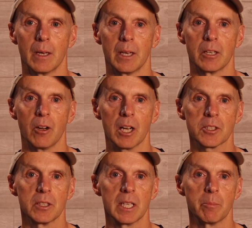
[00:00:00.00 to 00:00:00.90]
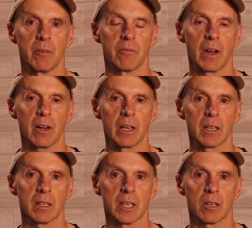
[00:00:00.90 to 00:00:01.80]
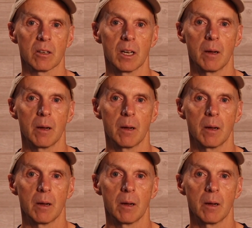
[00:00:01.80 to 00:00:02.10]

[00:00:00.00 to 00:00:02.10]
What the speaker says: You also need to be very clear